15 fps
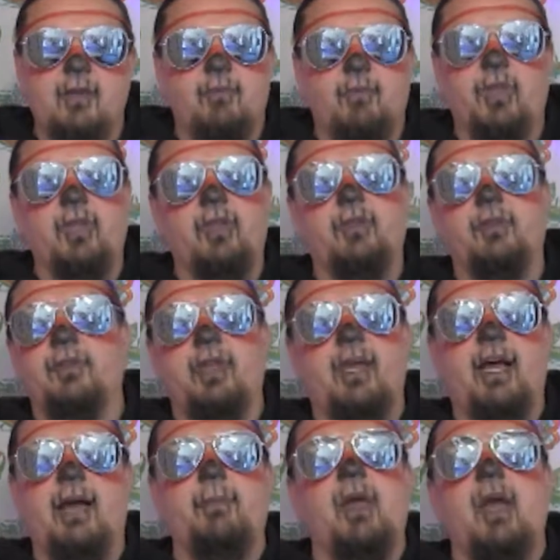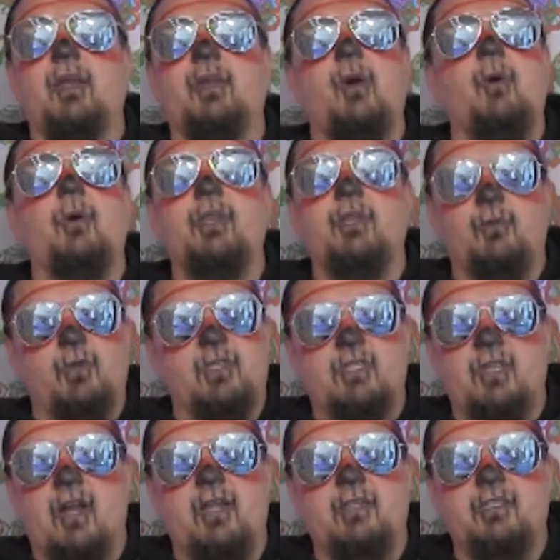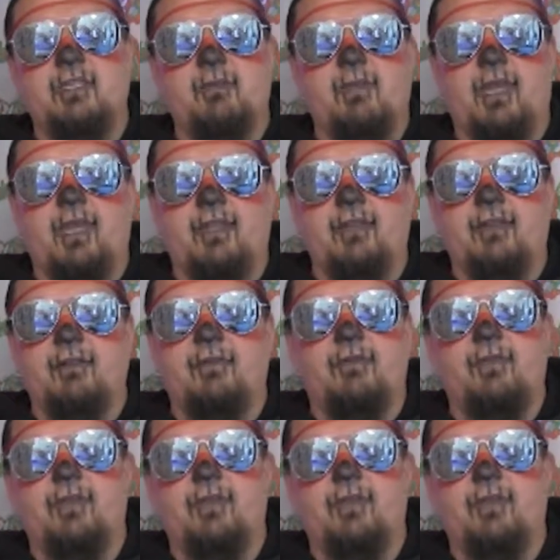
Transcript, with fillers: Bill, I'm not going to Wisconsin, man.